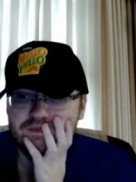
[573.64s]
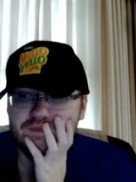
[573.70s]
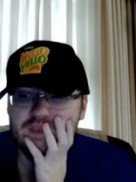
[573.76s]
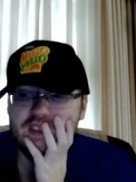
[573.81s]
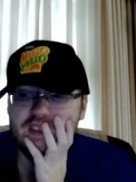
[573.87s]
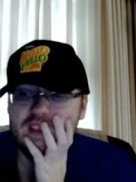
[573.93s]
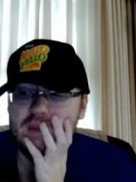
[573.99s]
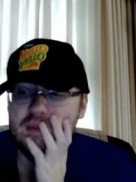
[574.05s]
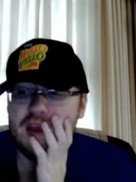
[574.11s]

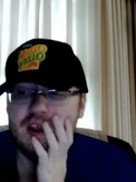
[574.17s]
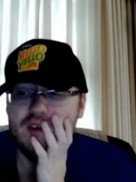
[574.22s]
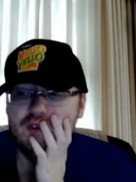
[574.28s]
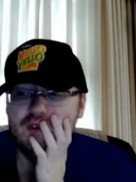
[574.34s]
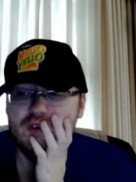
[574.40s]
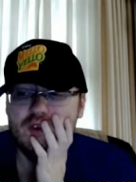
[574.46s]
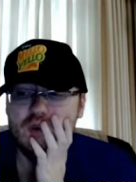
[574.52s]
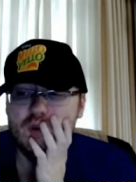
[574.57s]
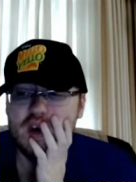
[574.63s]
the parents
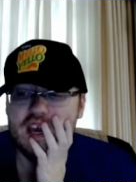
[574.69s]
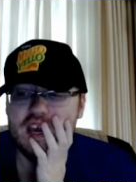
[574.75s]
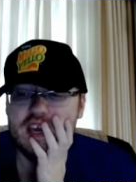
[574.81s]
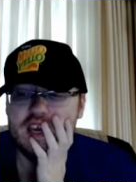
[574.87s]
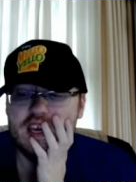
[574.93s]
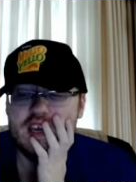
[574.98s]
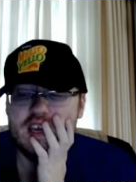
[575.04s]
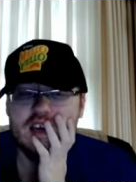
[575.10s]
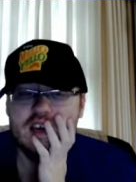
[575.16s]
are
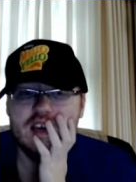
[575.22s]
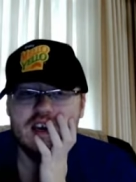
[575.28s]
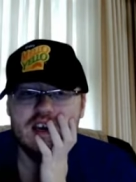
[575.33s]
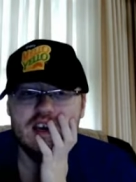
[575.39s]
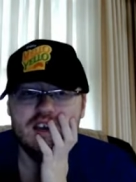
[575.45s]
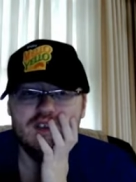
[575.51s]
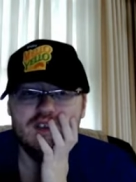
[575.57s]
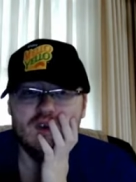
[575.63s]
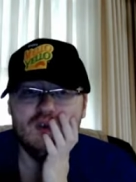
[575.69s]
away.
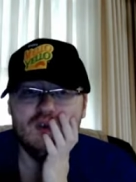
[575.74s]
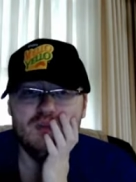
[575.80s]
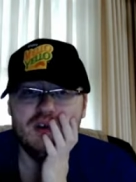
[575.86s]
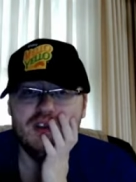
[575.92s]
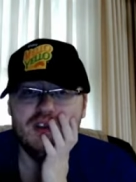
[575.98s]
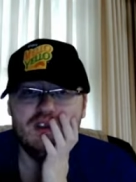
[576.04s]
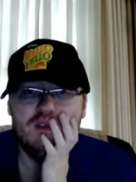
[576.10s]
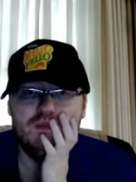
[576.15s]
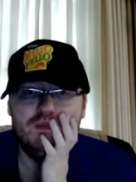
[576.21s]
The older
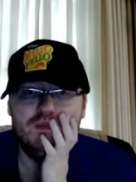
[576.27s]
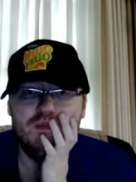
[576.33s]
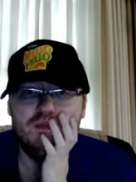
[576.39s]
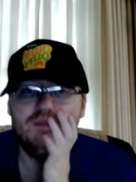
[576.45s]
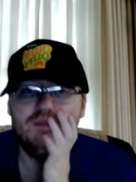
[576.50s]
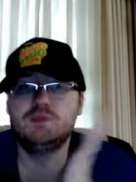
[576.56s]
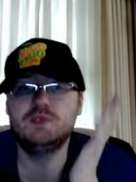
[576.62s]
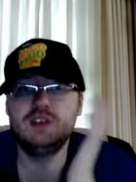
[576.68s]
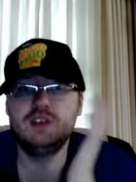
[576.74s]
brother
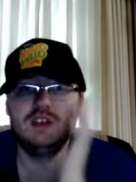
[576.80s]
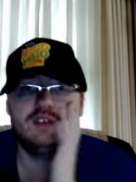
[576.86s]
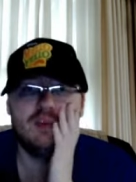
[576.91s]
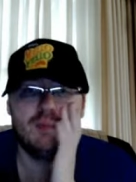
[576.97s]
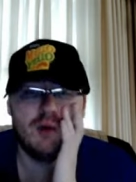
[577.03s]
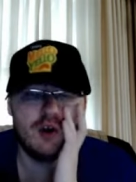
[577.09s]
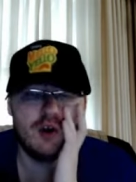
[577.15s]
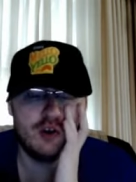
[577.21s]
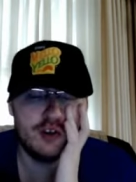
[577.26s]
gets a
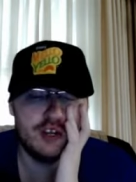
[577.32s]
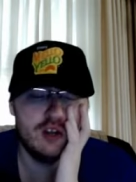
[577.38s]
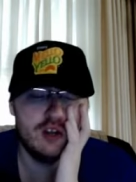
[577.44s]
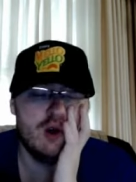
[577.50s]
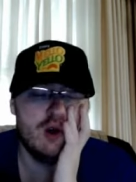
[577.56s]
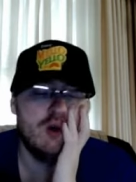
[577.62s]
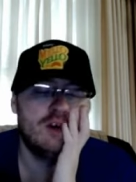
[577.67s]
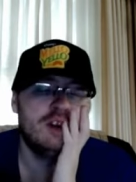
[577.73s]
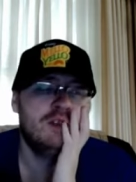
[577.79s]
party
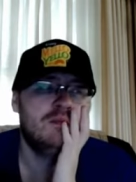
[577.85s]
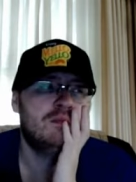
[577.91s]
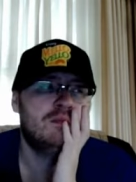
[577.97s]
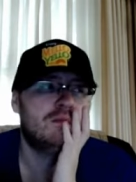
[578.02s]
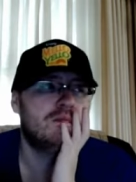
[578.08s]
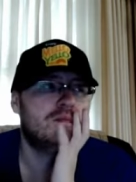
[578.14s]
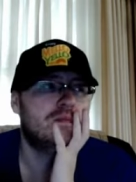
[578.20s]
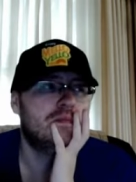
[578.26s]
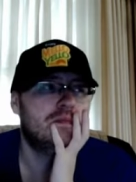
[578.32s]
going.
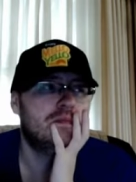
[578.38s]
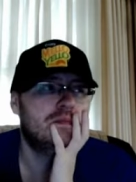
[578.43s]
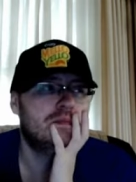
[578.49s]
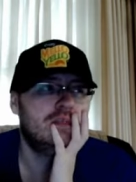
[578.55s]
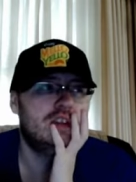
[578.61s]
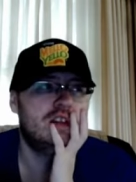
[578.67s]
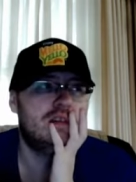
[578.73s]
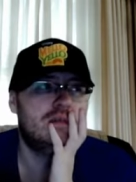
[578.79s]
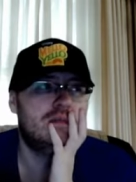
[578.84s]

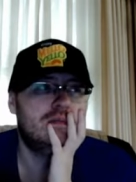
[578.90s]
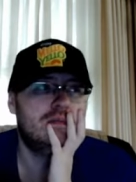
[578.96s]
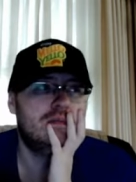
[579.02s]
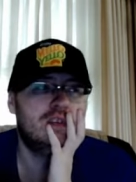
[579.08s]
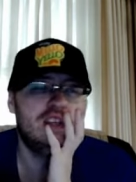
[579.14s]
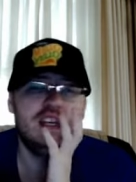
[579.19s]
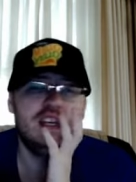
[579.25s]
The lead